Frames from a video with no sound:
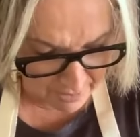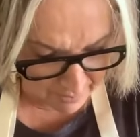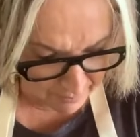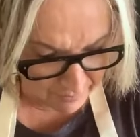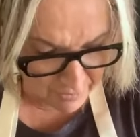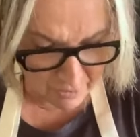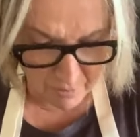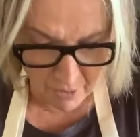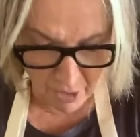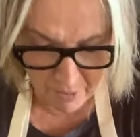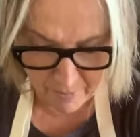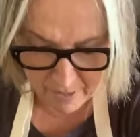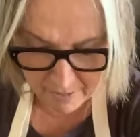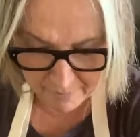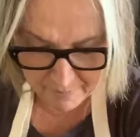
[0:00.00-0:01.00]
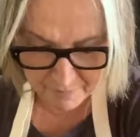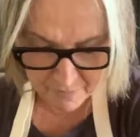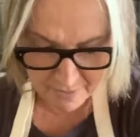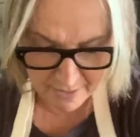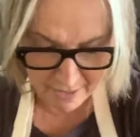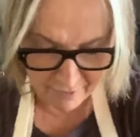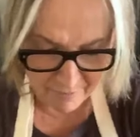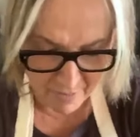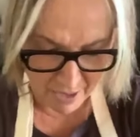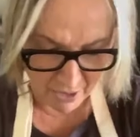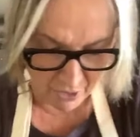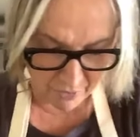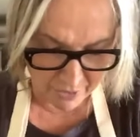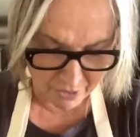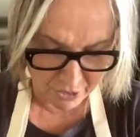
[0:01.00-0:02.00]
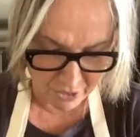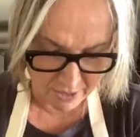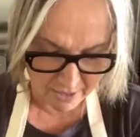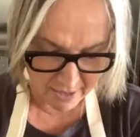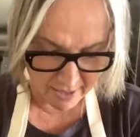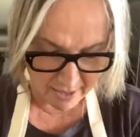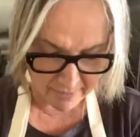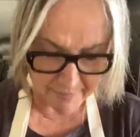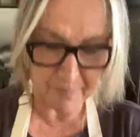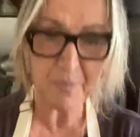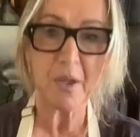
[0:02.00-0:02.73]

it up for the moment, leave my oranges there.